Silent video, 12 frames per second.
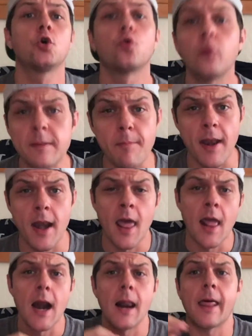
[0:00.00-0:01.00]
creeping
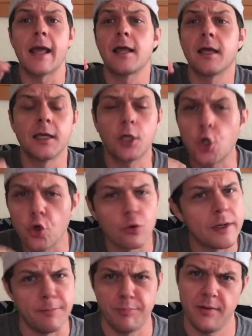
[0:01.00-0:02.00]
like a
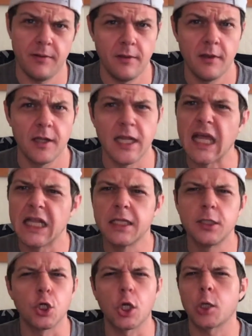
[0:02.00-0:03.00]
creep, like a
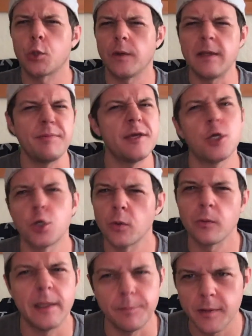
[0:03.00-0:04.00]
little creepy
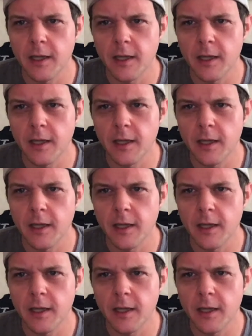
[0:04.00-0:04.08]
creep.